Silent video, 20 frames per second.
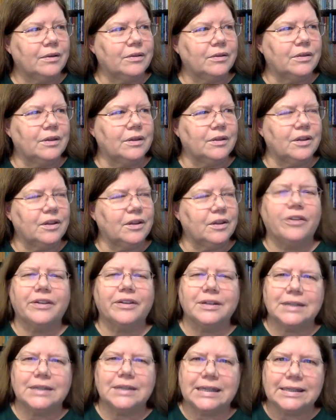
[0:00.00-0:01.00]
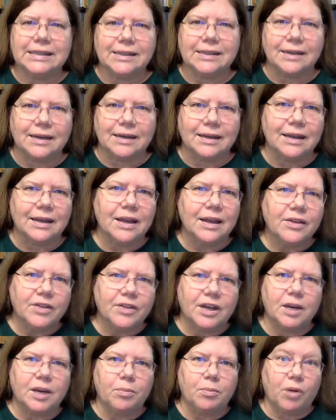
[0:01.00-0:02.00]
authenticity
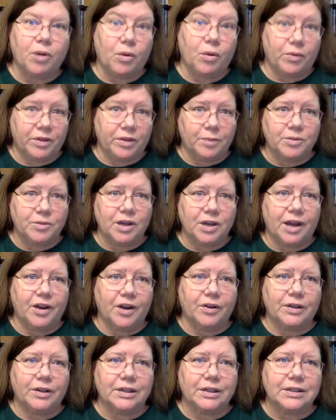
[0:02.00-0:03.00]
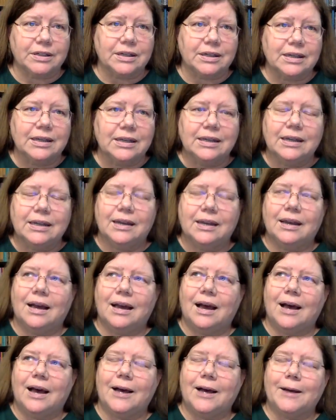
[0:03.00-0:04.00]
that he brought with him to Ireland,
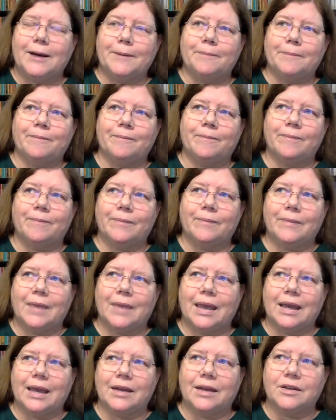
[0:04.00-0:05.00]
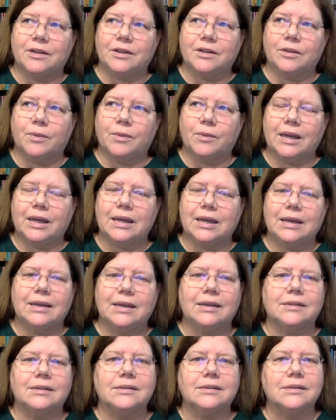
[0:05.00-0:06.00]
and the way
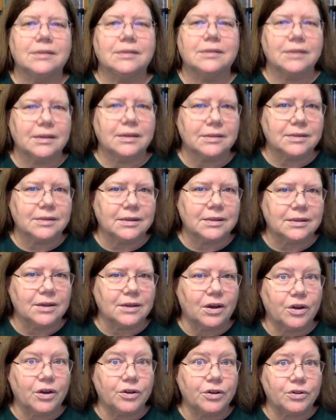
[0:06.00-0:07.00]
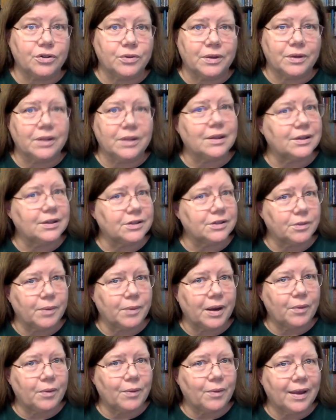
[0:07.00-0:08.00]
he insisted on doing things the
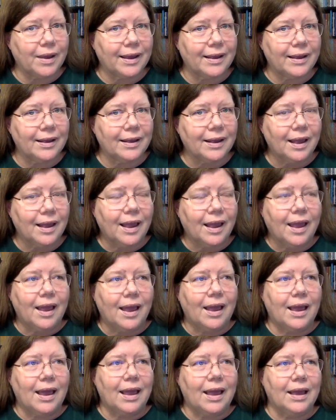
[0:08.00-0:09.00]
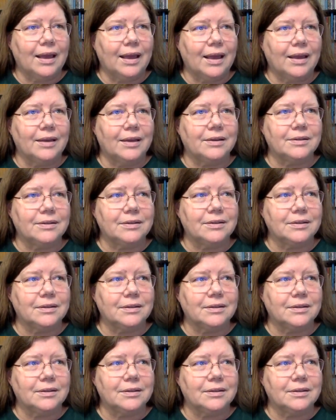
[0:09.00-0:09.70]
right way, and